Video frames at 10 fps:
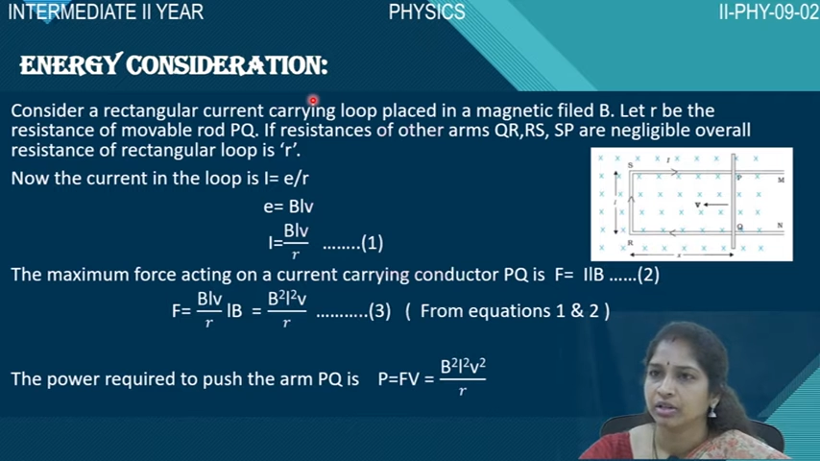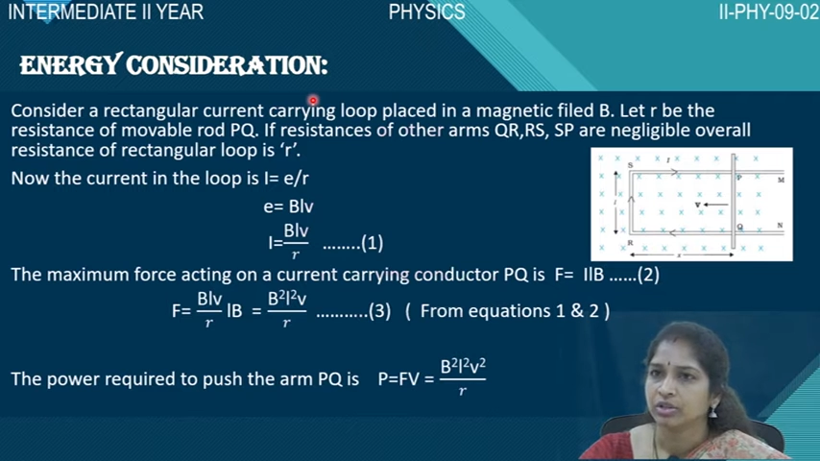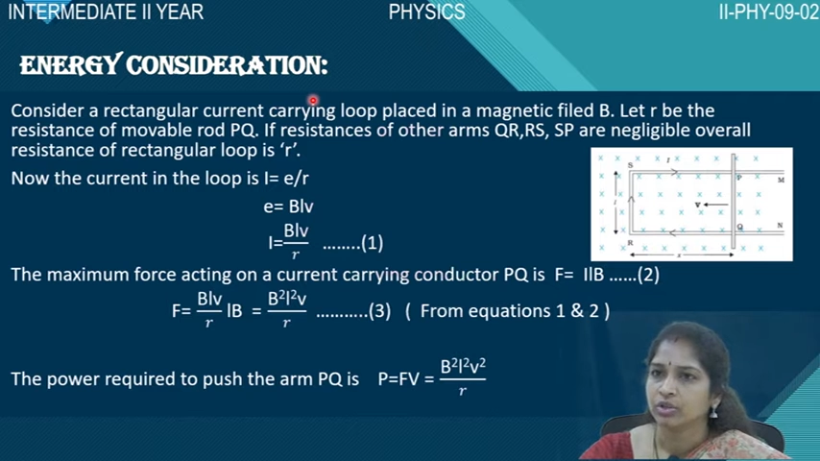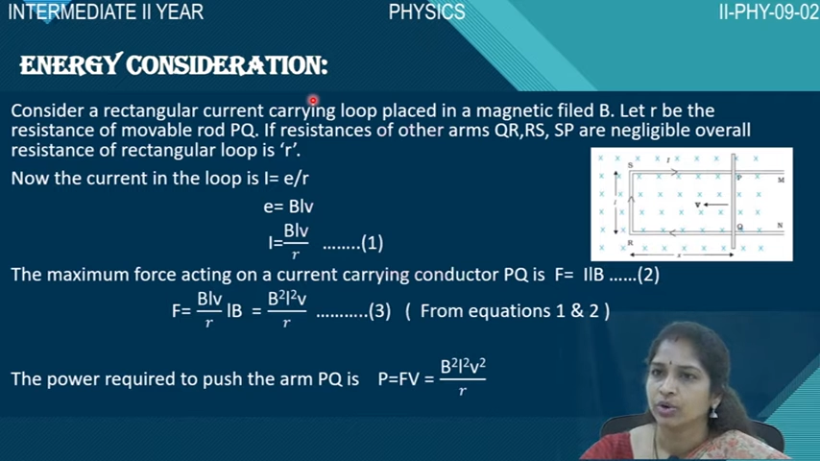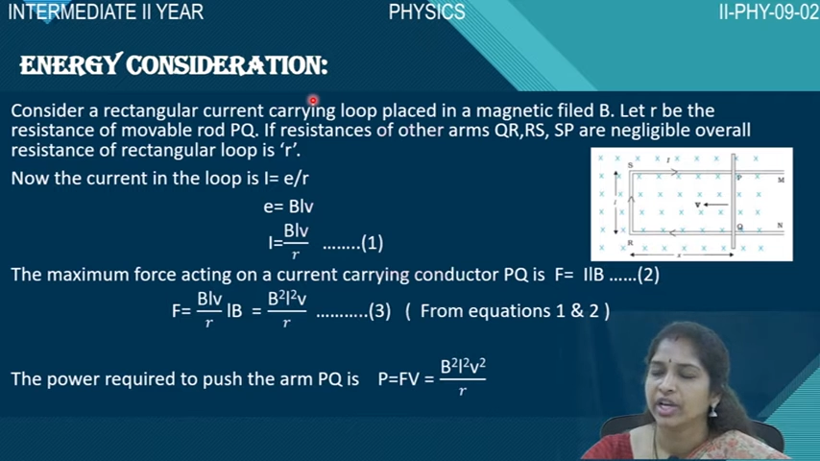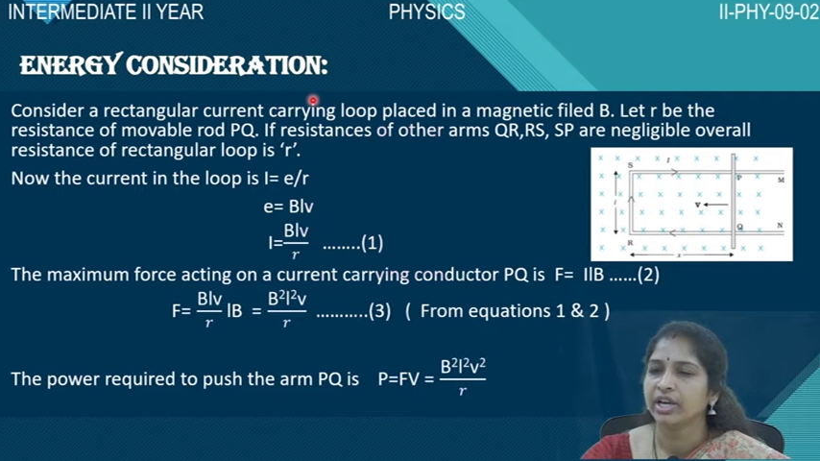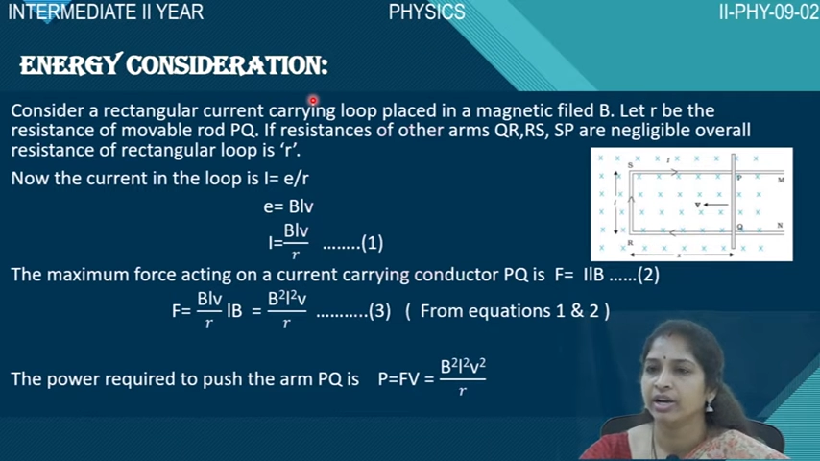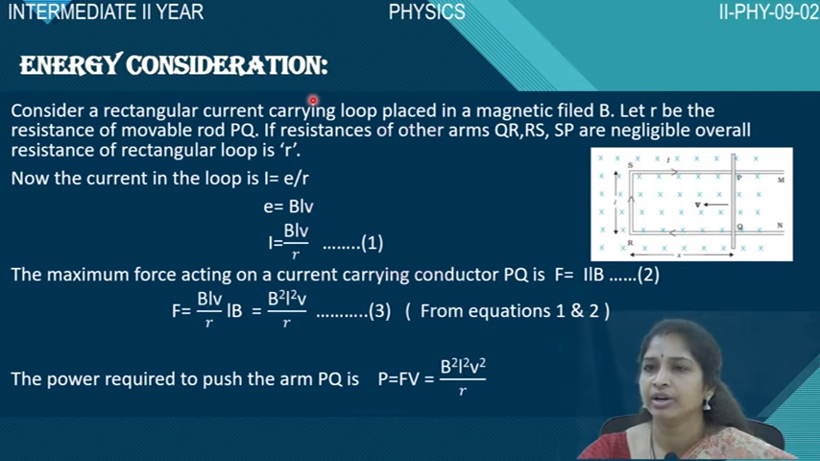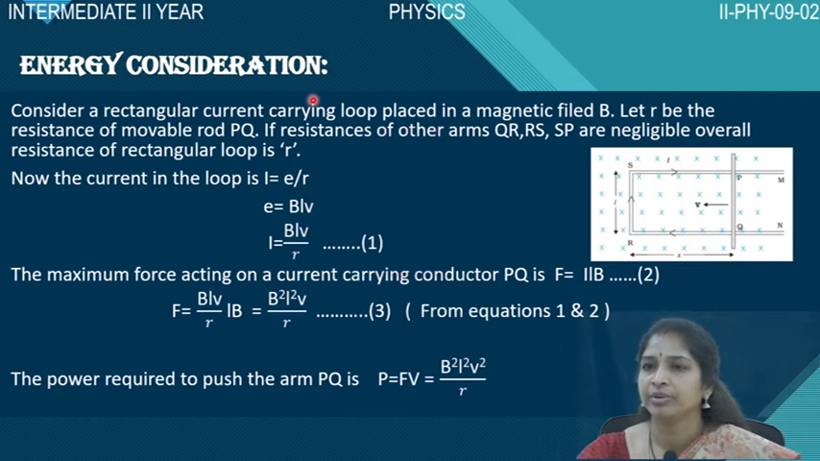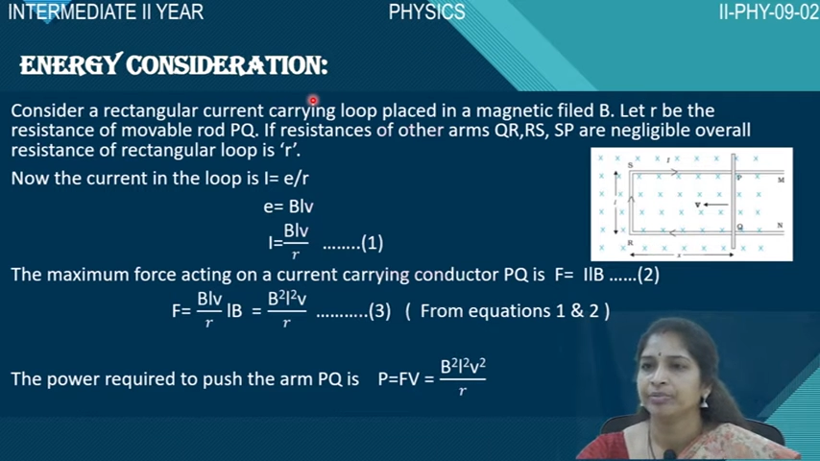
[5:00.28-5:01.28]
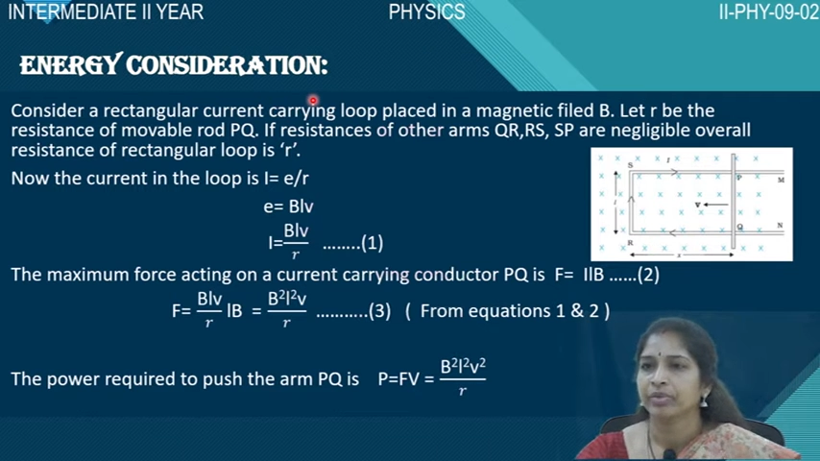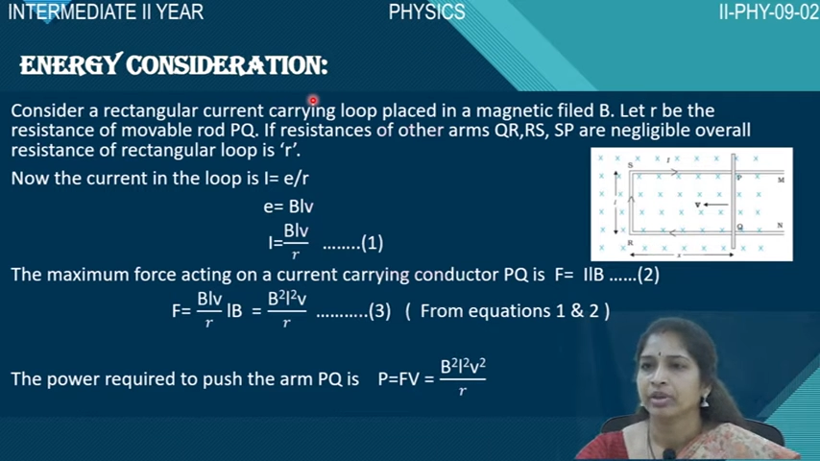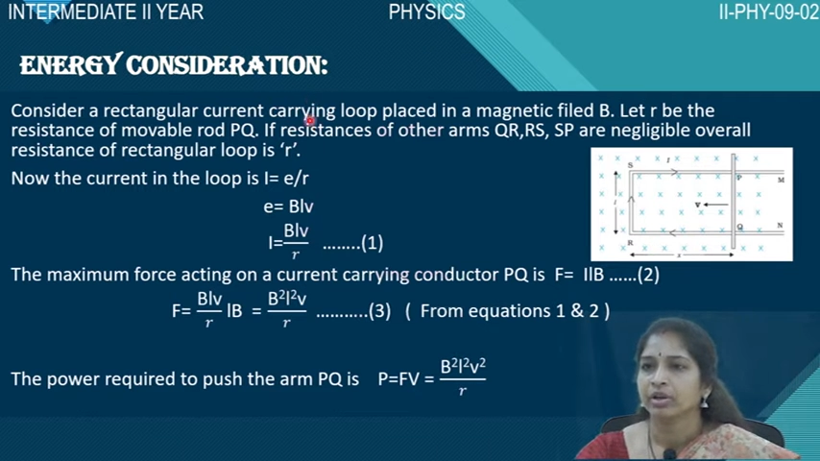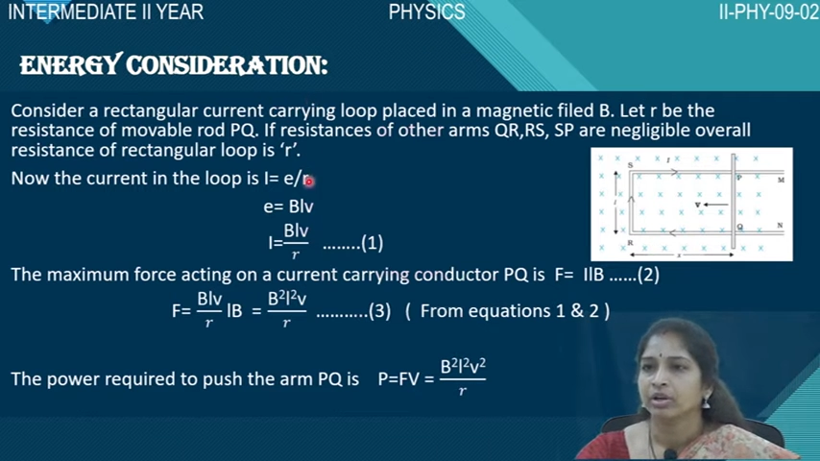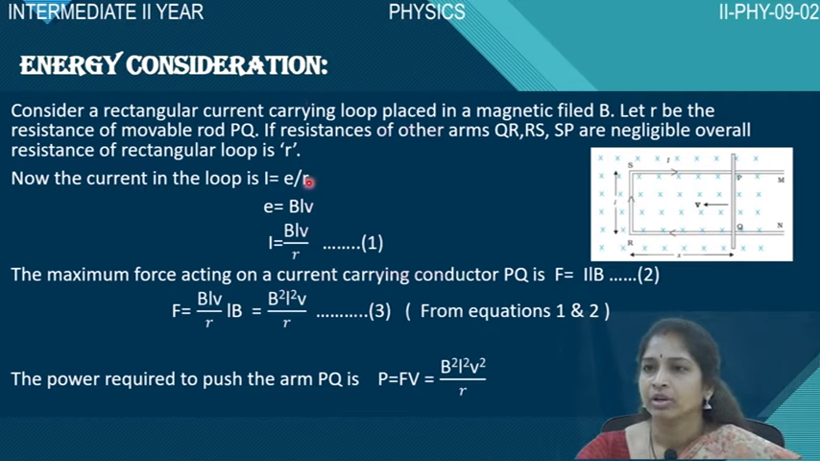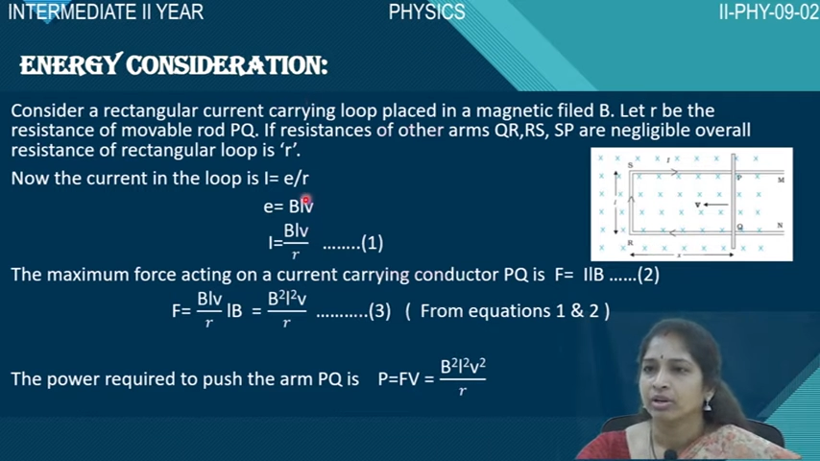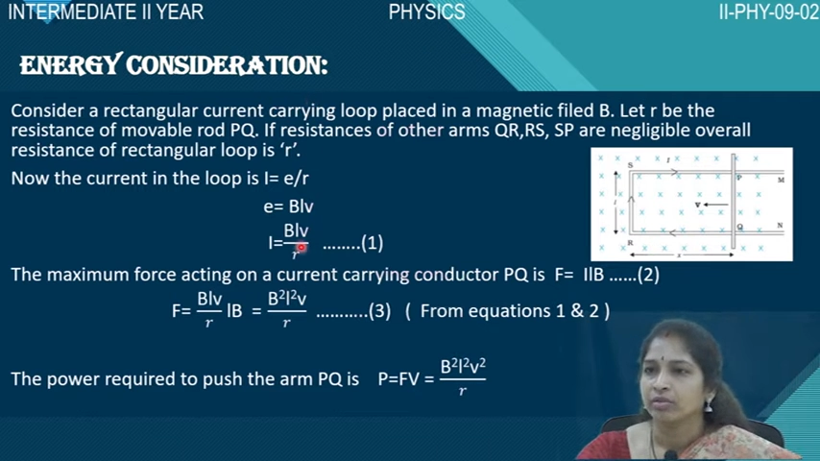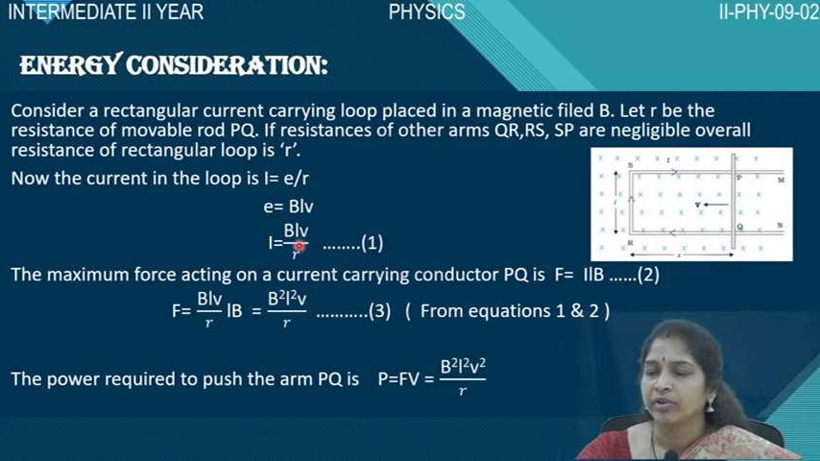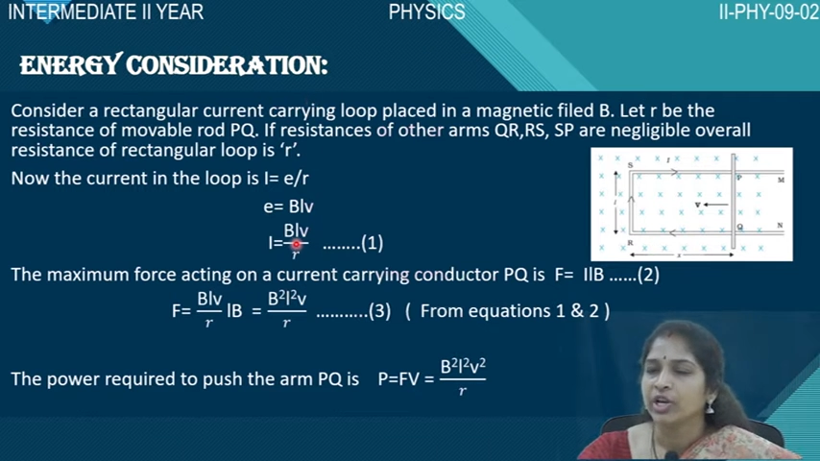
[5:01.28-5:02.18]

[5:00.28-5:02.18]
So here we